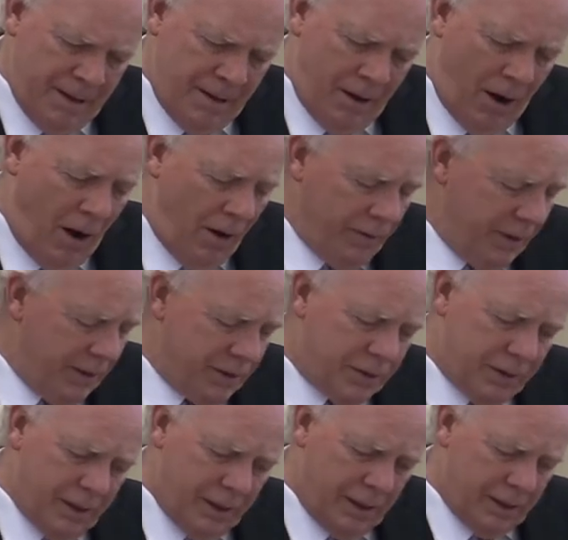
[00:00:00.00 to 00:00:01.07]
All these
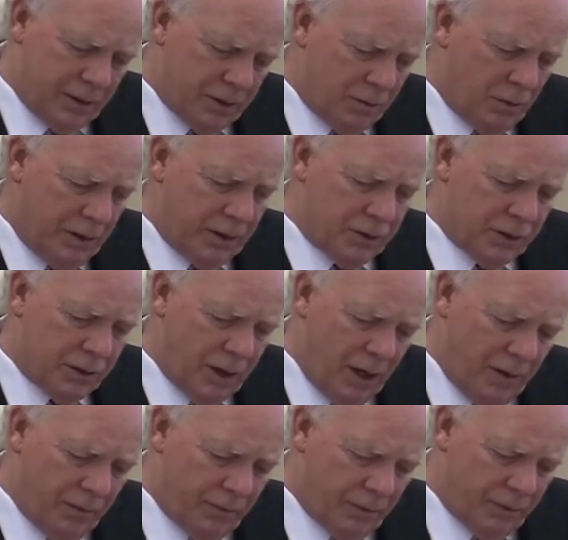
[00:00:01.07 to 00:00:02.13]
things we
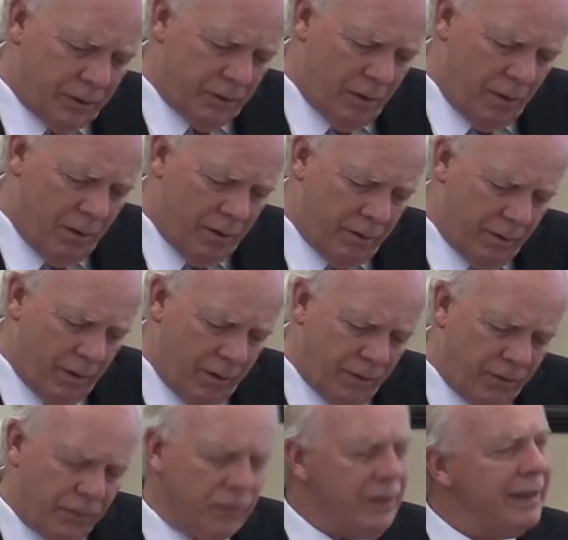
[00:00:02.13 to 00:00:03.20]
discover are, are
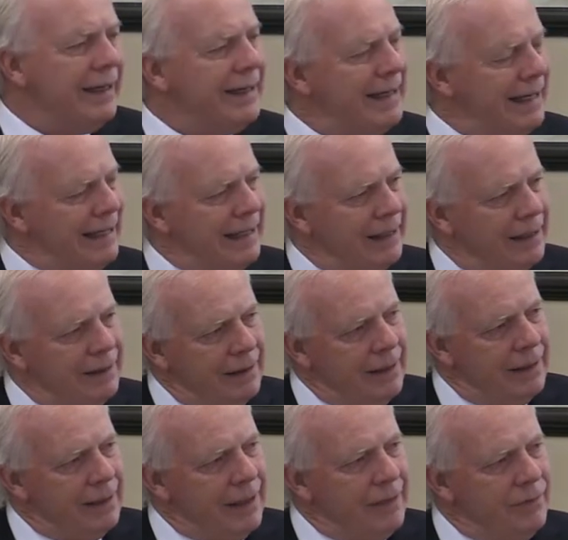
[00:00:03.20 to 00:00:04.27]
fleeting,
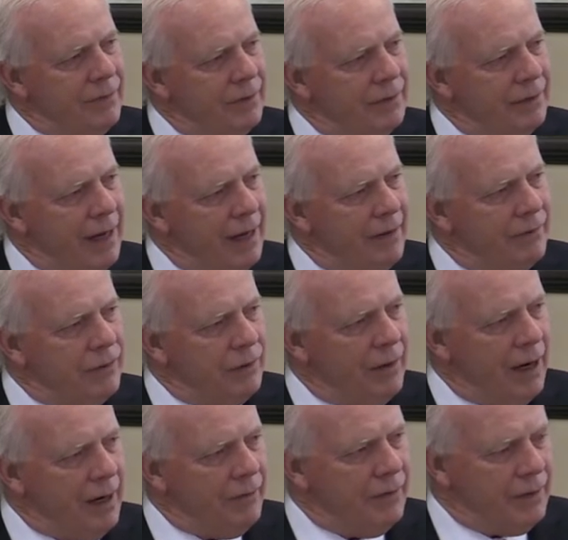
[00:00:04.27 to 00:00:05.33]
and even after
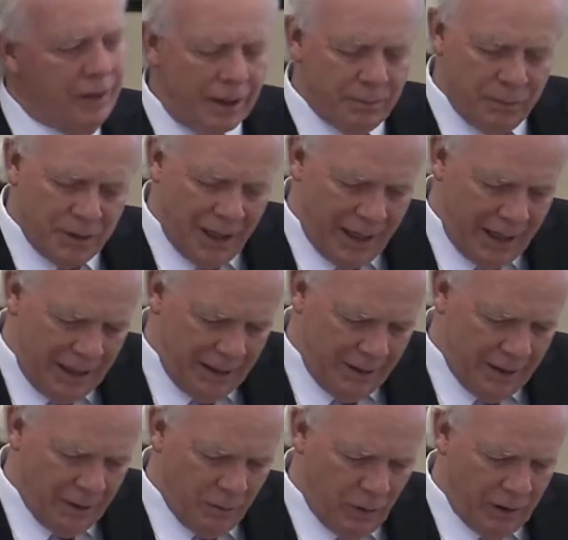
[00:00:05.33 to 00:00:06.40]
having obtained
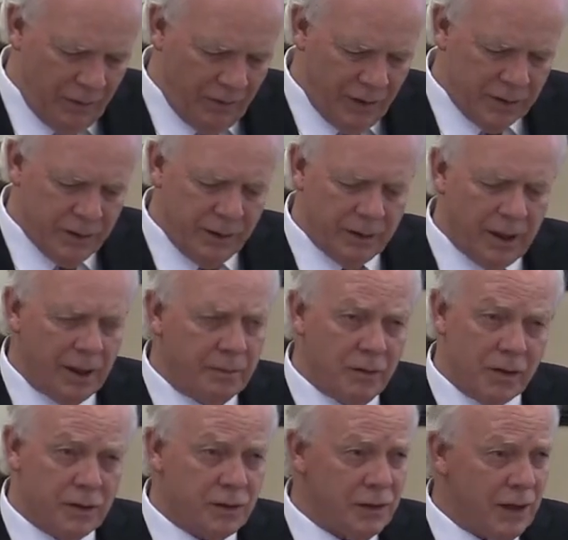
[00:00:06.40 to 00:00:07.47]
them, we eventually come to
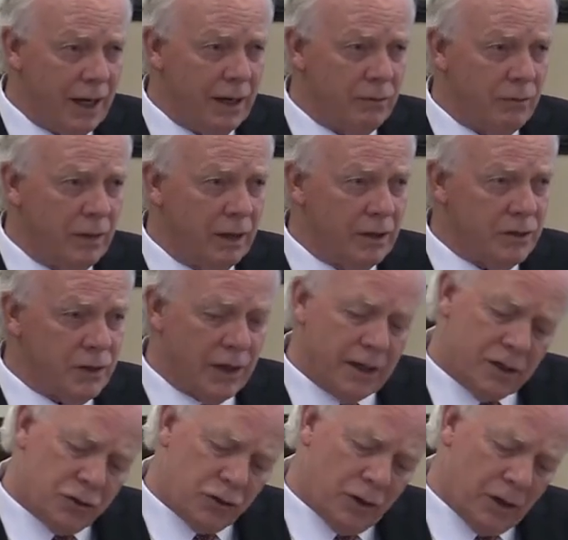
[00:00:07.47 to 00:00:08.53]
the sad
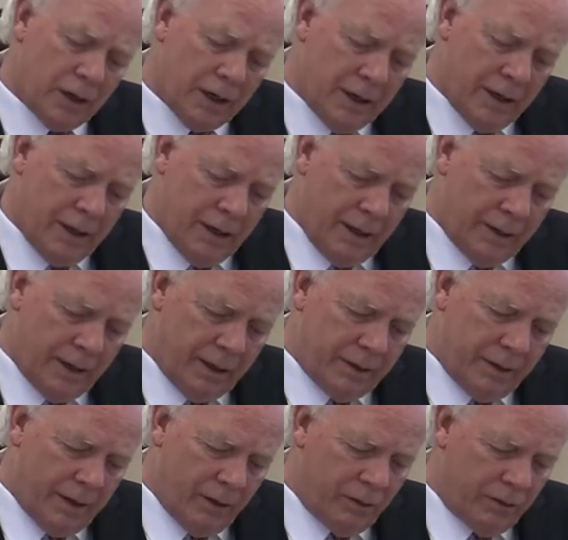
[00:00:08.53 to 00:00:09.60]
realization that
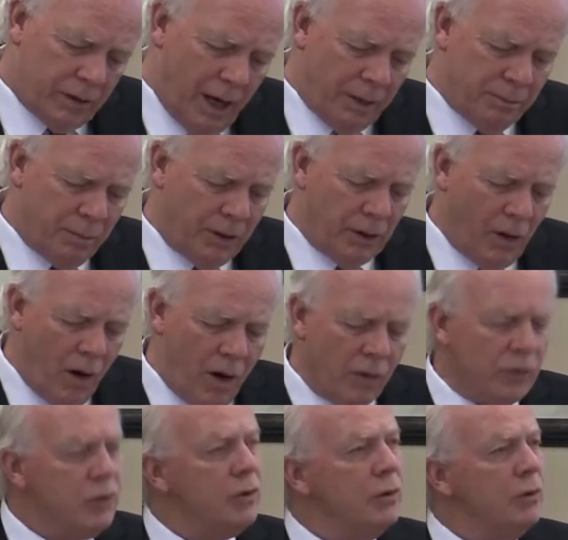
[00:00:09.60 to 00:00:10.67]
they'll not
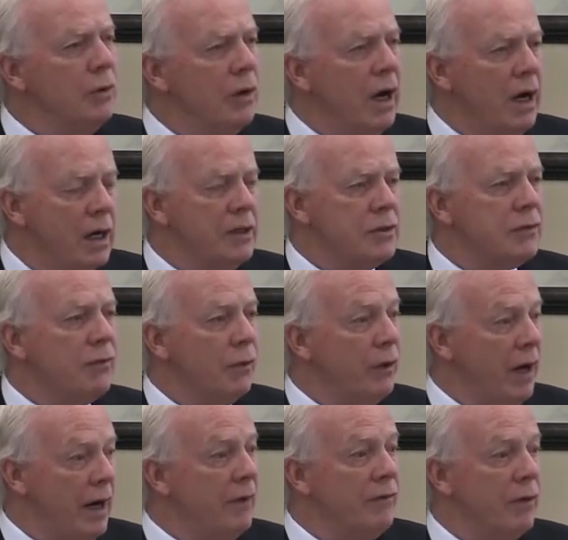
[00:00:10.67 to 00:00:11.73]
belong to us
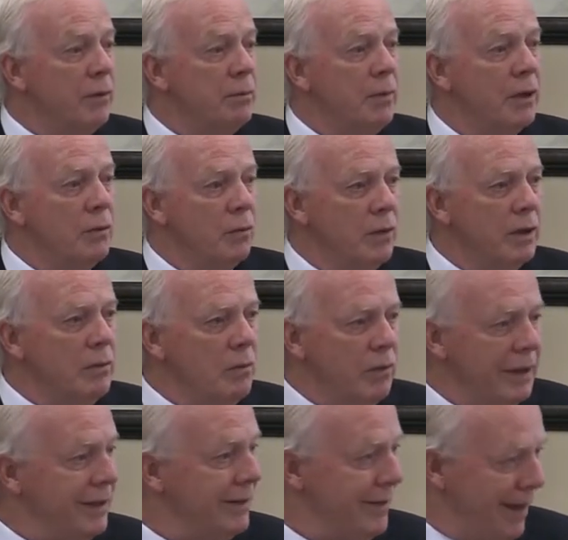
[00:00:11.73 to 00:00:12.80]
forever, but when
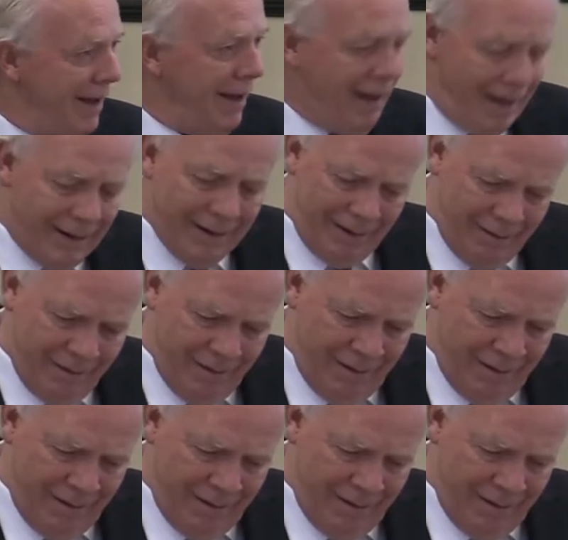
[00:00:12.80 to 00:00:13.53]
we die,